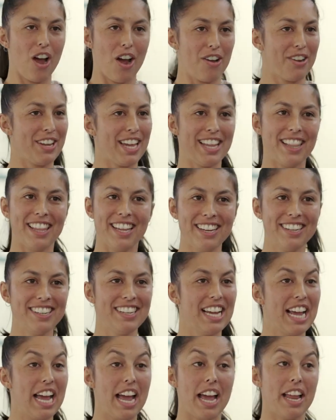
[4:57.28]
"Okay then,
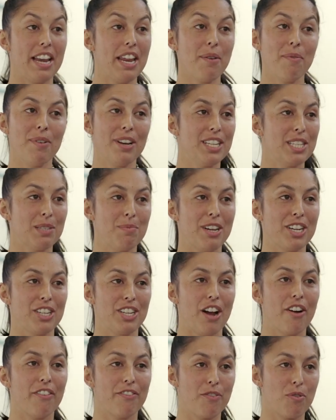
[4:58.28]
And he went and smashed
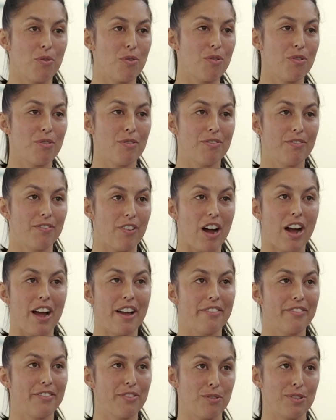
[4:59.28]
out 4,
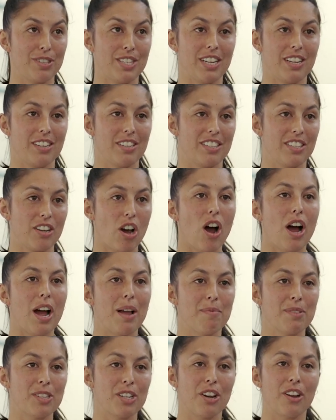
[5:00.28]
5, or 6
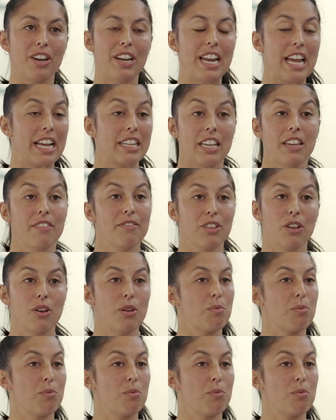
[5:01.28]
times to go to NAGS, even though he